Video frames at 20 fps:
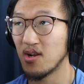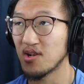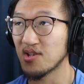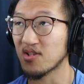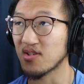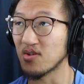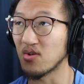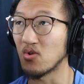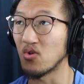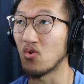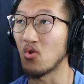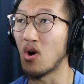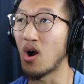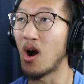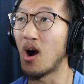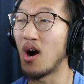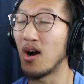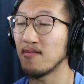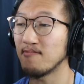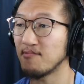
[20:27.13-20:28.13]
So
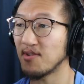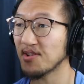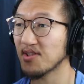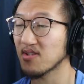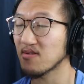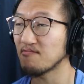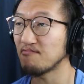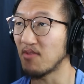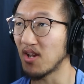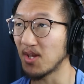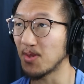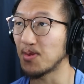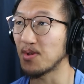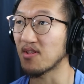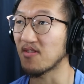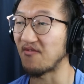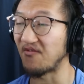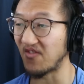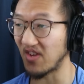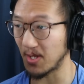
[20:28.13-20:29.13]
I must have made
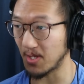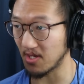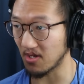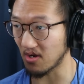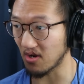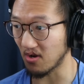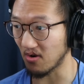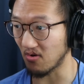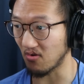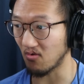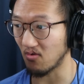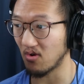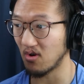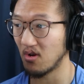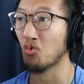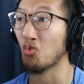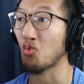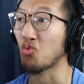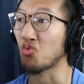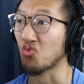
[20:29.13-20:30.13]
this video
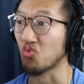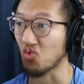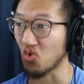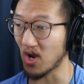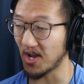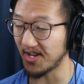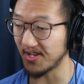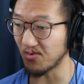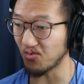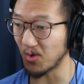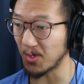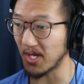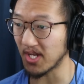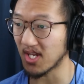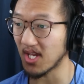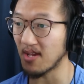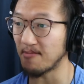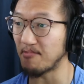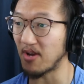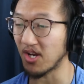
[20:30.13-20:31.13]
right when I
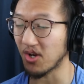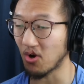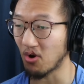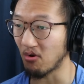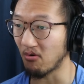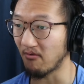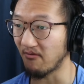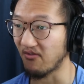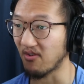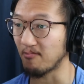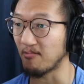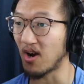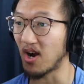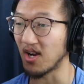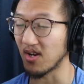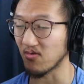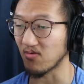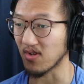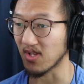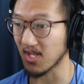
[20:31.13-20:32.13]
came back home from
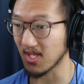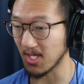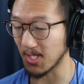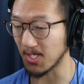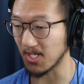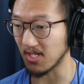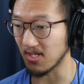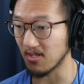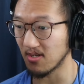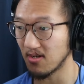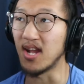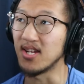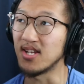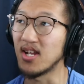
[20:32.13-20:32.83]
Iowa City.